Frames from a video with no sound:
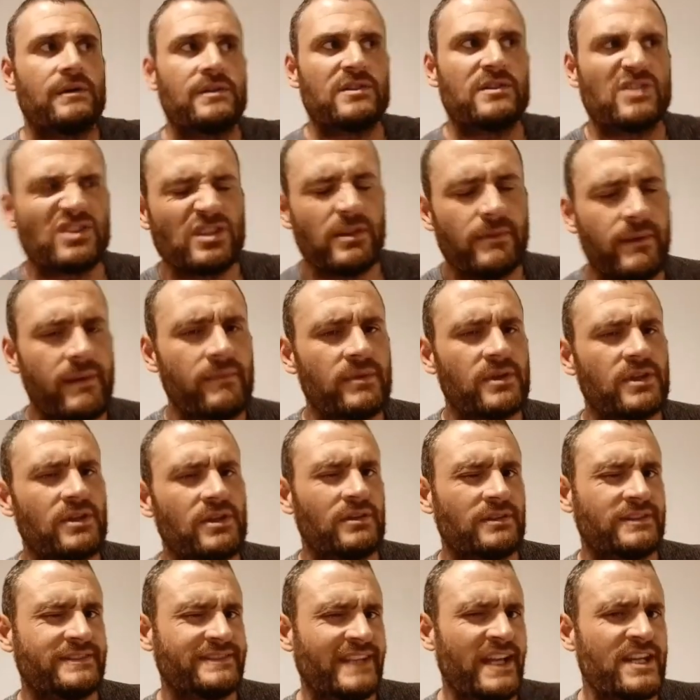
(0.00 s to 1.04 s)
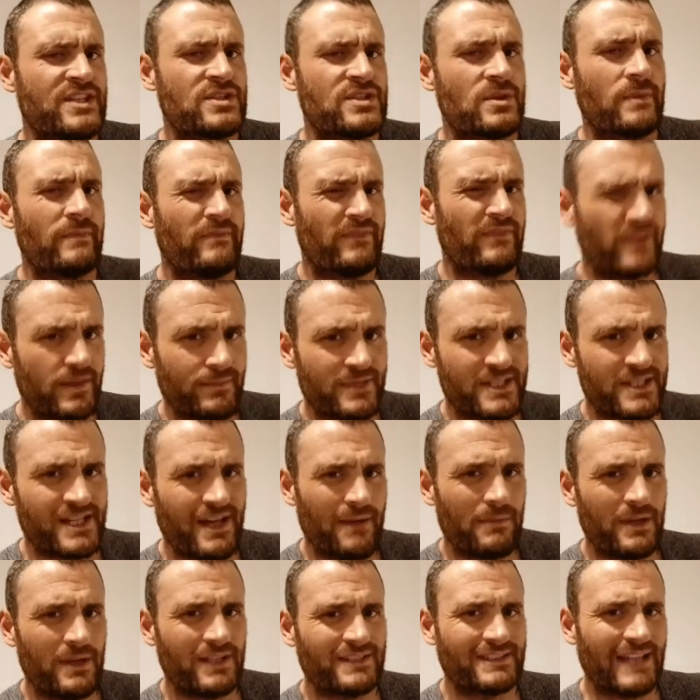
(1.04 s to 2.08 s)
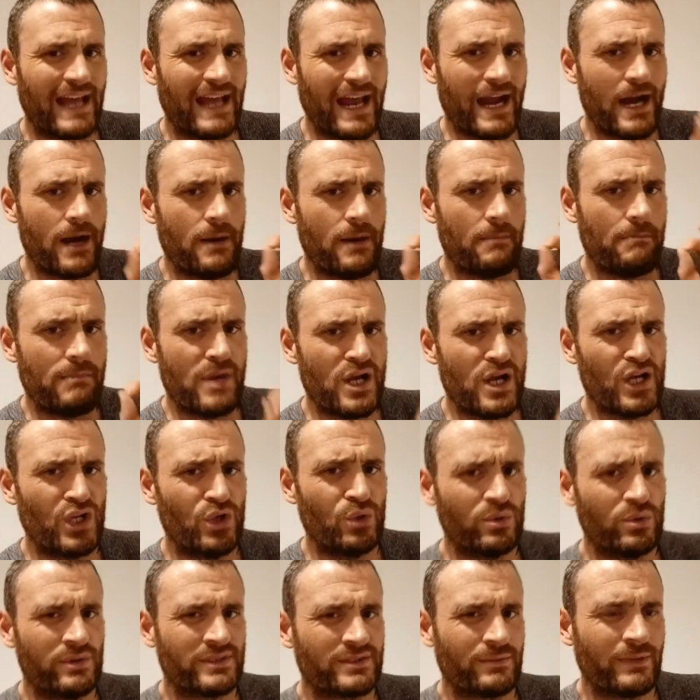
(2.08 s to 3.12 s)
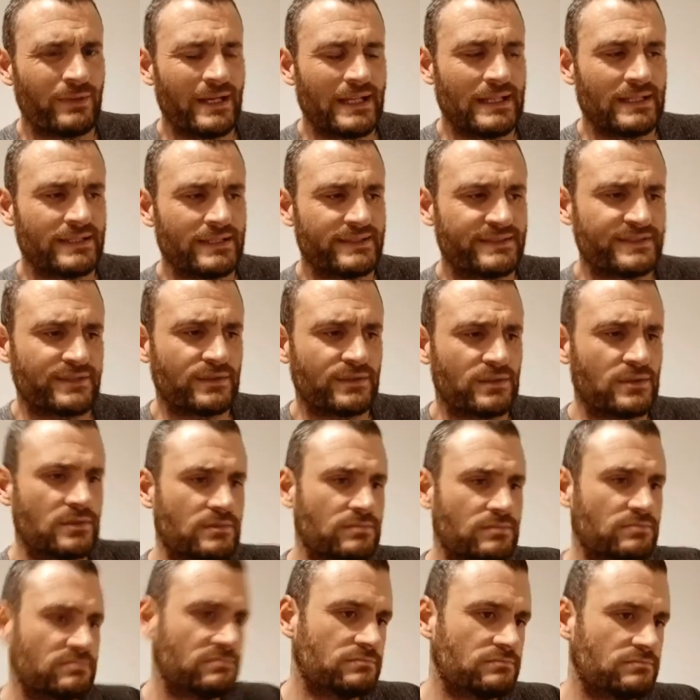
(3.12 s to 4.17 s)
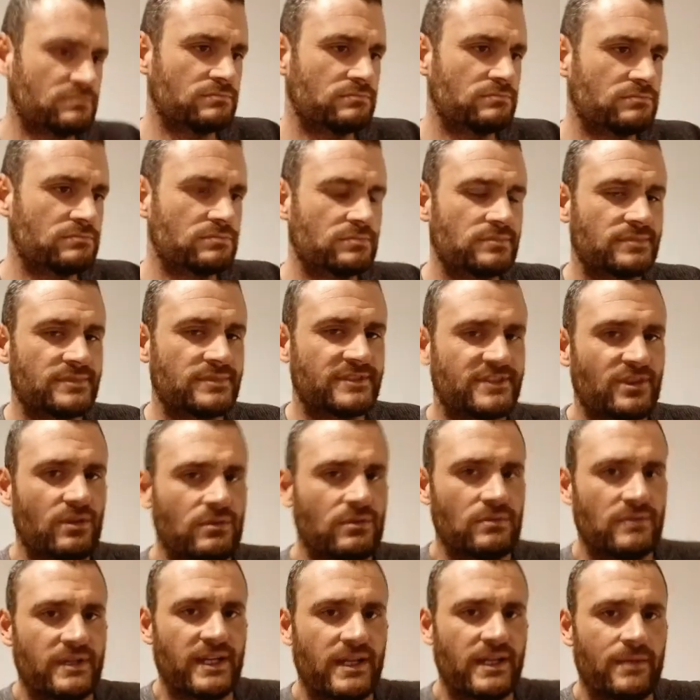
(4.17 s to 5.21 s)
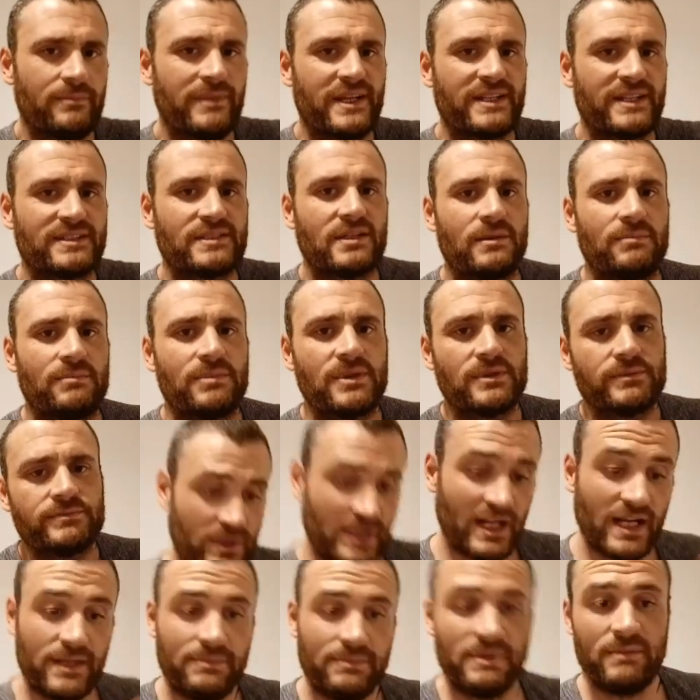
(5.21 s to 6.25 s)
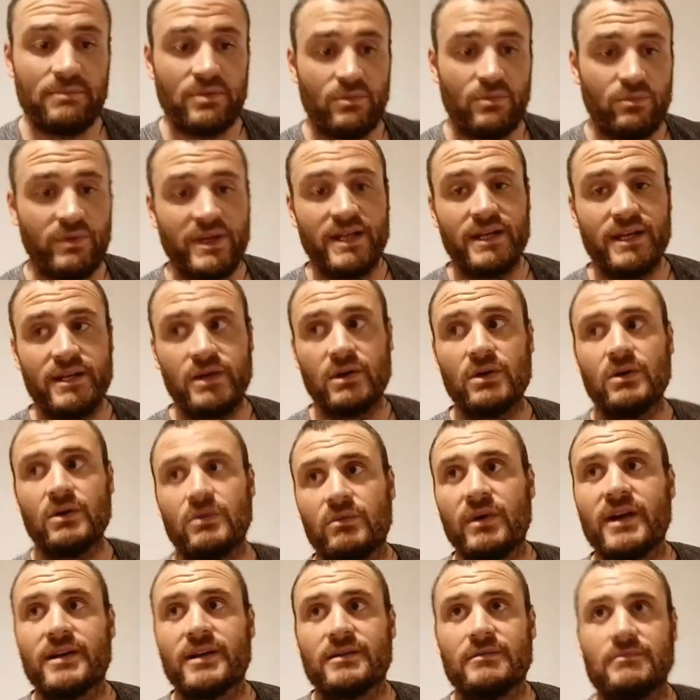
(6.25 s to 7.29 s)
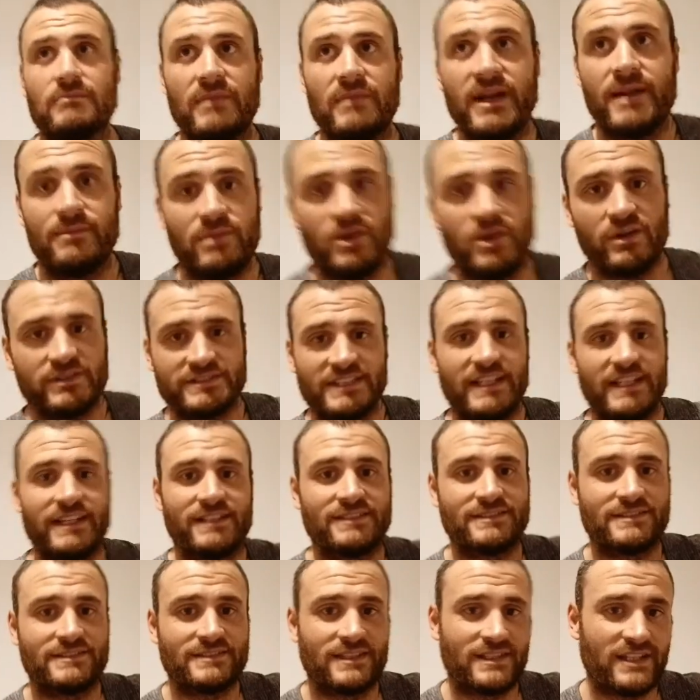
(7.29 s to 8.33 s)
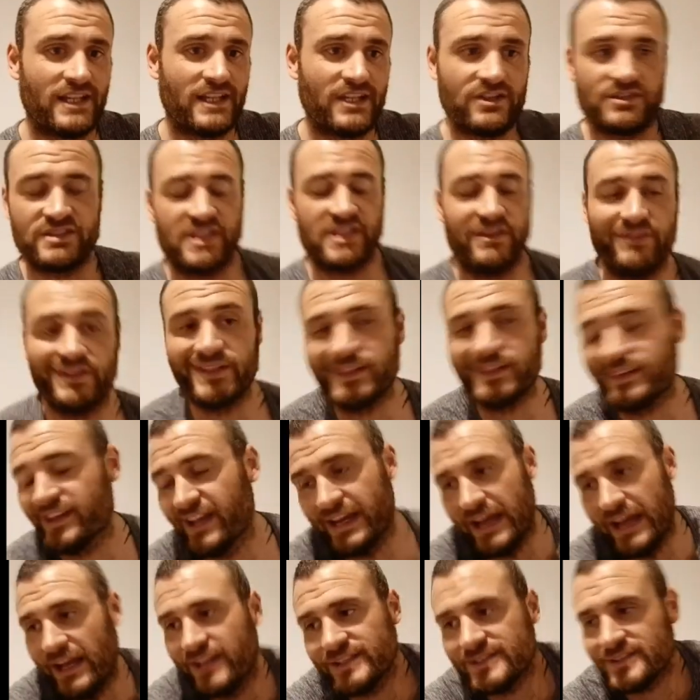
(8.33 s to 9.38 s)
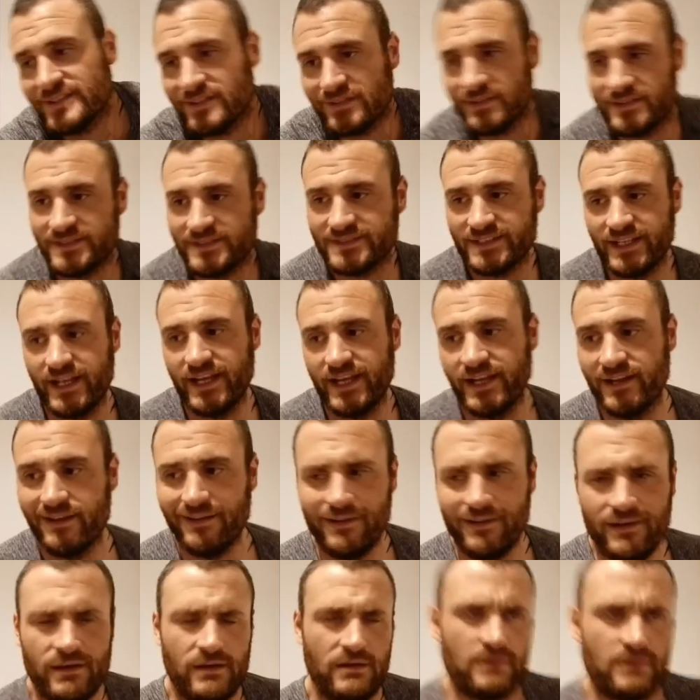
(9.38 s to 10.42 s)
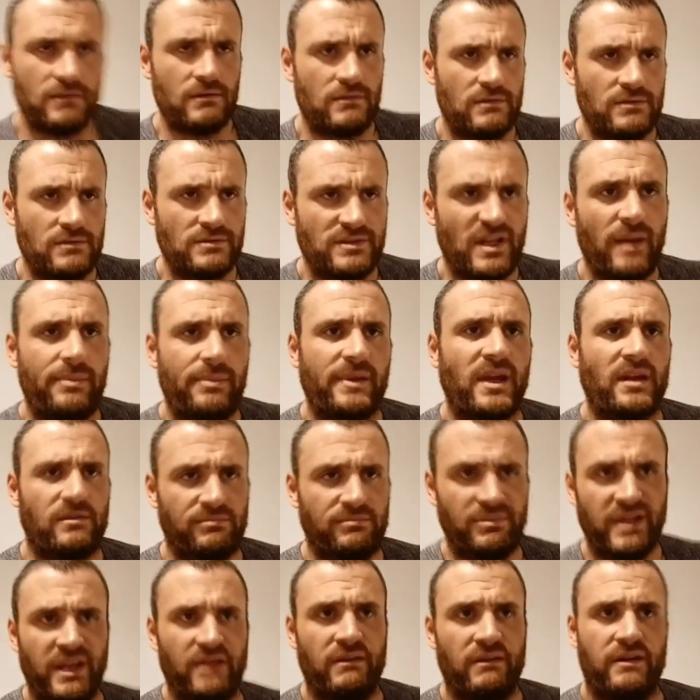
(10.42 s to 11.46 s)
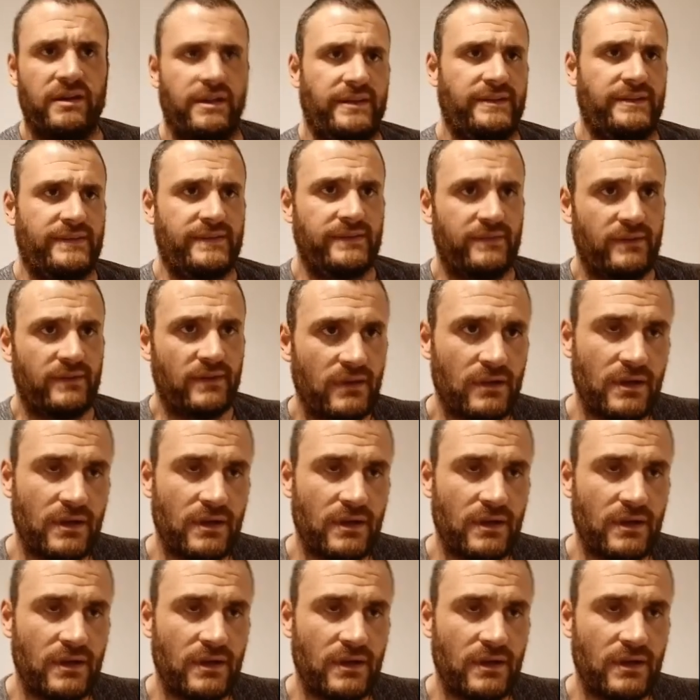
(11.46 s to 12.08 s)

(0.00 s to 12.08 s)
Just remember though, Centrum vitamin tablets are blue as well, so don't get them mixed up. A lot of people will know what menopause is. They'll just give you the thick answer and say, stop getting periods.